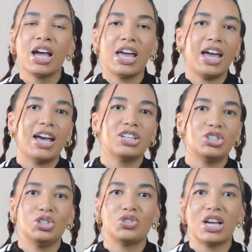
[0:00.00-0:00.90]
and
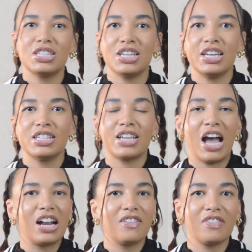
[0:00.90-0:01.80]
she dresses
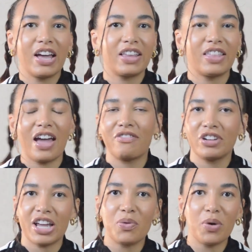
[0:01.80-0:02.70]
kind of like the
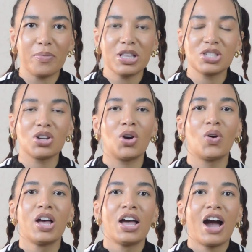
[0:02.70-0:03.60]
everyday woman.
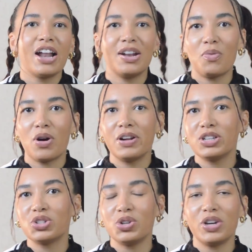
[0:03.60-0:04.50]
So I didn't want to
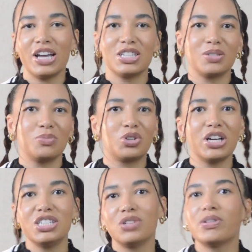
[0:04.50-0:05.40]
show you guys some
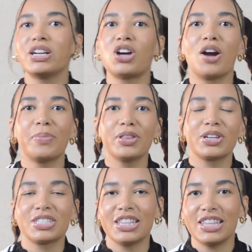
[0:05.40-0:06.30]
crazy red carpet
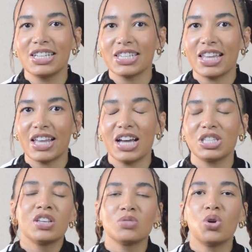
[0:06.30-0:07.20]
looks and things like
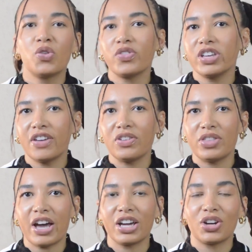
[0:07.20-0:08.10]
that. This will hopefully give you
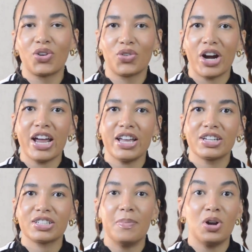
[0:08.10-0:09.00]
that
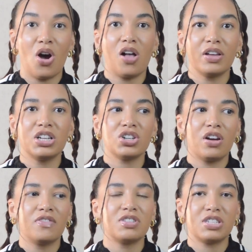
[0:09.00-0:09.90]
great knowledge
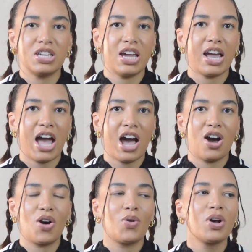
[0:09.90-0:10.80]
of seeing
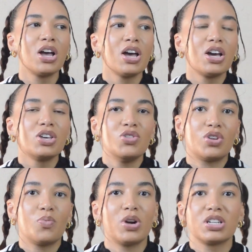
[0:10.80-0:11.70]
how you
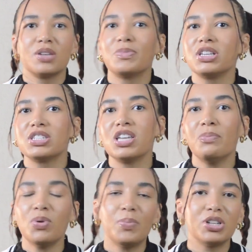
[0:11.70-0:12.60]
can wear something
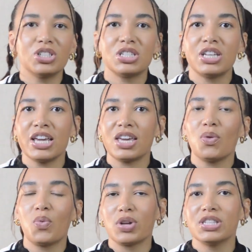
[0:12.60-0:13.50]
simple, but just take it
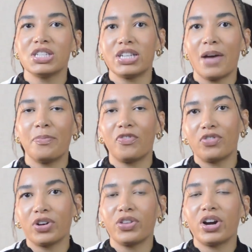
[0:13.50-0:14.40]
one step
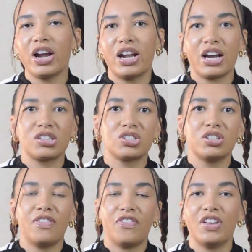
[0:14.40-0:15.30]
further and
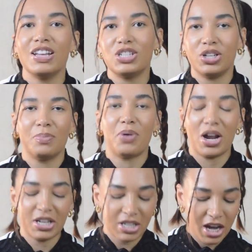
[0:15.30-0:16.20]
actually fit it to your
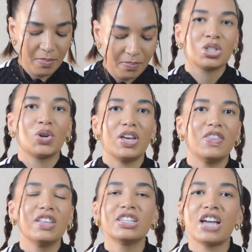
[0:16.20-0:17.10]
body type. So
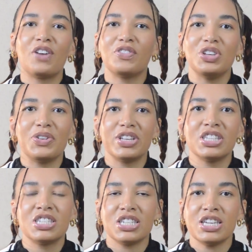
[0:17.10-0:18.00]
in this outfit, you can
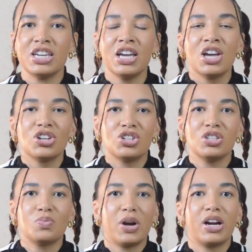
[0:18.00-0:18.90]
see
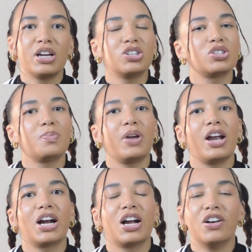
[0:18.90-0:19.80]
she's wearing just a
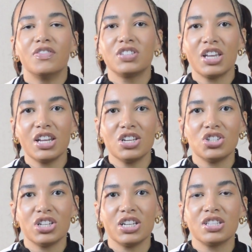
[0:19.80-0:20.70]
pair of skinny
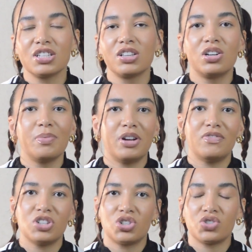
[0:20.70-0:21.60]
jeans, a little bit
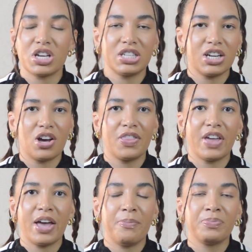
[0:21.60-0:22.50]
of distressing on
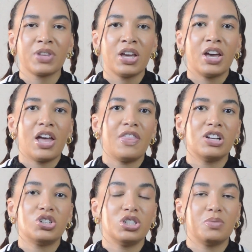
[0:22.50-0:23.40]
them, and
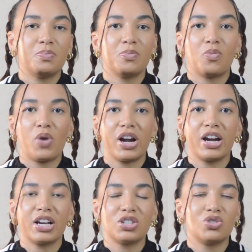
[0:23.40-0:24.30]
then she's
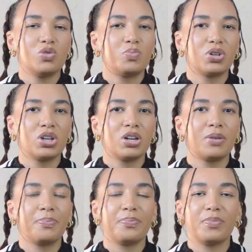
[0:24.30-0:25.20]
wearing a
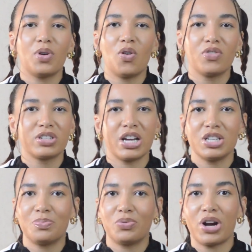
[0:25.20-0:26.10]
super
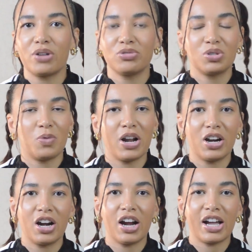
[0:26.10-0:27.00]
oversized brown
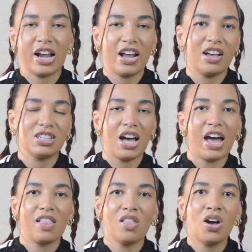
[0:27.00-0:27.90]
sweater, kind of has a
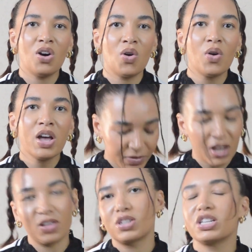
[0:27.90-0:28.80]
high-low. It
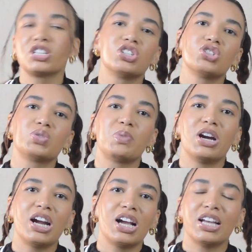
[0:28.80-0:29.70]
looks like she's just
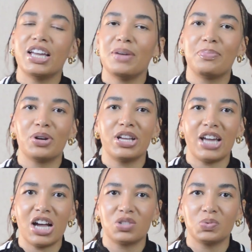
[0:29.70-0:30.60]
wearing a pretty
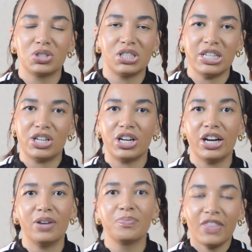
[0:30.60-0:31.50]
casual sneaker
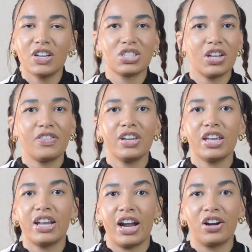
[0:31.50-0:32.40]
here. And there's nothing
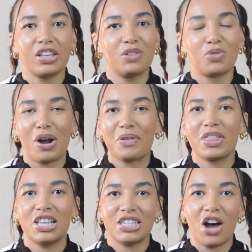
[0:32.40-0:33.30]
inherently wrong with
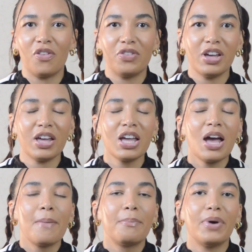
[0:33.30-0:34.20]
this outfit,
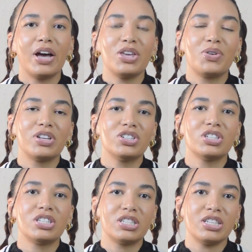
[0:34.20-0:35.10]
but you can
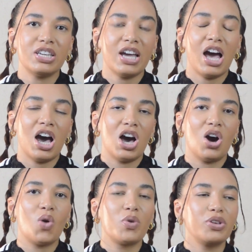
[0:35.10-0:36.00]
just see
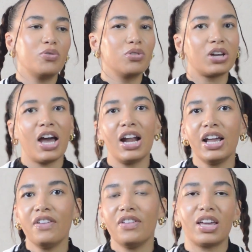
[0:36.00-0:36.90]
how when you look at
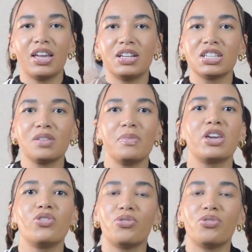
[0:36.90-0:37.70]
it, it doesn't make you